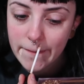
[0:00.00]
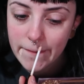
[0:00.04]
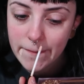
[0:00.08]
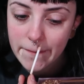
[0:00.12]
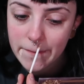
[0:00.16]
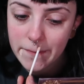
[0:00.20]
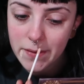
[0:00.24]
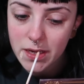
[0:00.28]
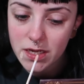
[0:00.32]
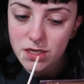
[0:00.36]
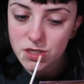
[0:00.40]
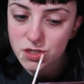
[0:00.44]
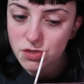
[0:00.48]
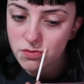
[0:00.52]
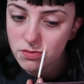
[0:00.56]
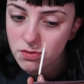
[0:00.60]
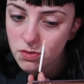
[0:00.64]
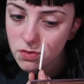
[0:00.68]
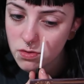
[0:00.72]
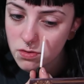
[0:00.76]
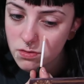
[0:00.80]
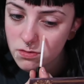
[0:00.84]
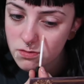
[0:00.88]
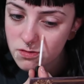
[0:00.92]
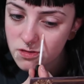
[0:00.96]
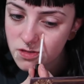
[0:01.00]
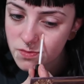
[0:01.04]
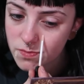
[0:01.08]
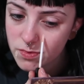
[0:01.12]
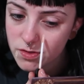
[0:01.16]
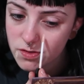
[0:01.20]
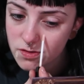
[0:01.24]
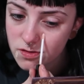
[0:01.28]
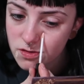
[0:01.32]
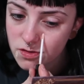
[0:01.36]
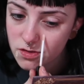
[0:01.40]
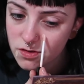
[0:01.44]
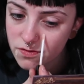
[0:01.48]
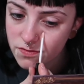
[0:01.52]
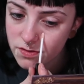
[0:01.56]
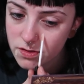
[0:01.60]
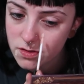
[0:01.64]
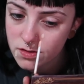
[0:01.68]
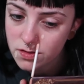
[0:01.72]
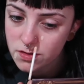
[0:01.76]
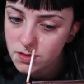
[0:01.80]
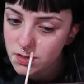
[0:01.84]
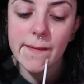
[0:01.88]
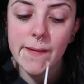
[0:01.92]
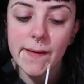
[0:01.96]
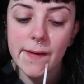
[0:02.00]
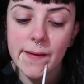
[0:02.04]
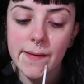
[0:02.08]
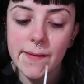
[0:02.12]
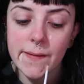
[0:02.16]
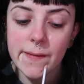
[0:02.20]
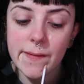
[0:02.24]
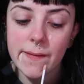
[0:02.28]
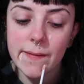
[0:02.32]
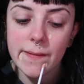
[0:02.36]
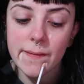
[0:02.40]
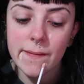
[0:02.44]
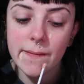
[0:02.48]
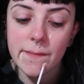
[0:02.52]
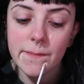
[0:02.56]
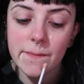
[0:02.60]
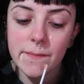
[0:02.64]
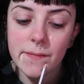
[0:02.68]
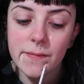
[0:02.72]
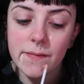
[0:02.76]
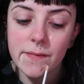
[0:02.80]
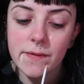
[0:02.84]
make sure the whole spot's covered and